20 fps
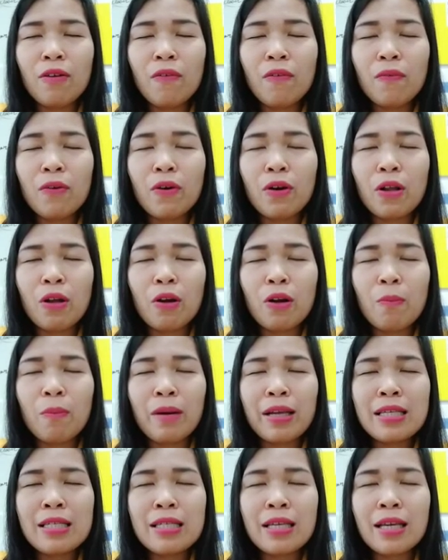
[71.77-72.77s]
you for your
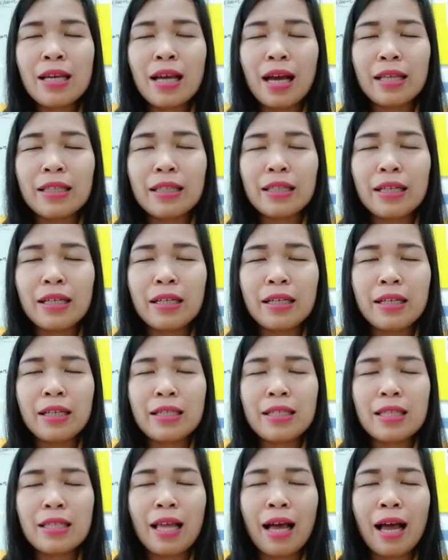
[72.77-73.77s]
blessing until
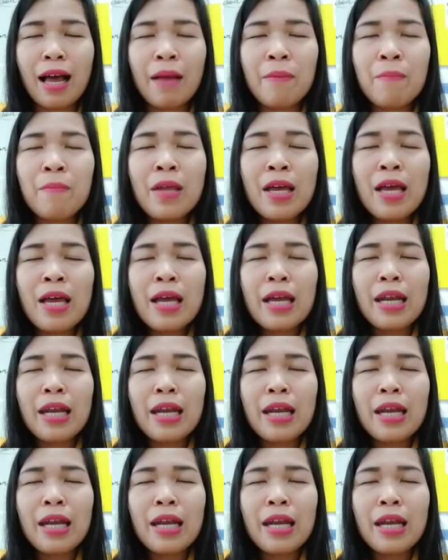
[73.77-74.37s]
this time.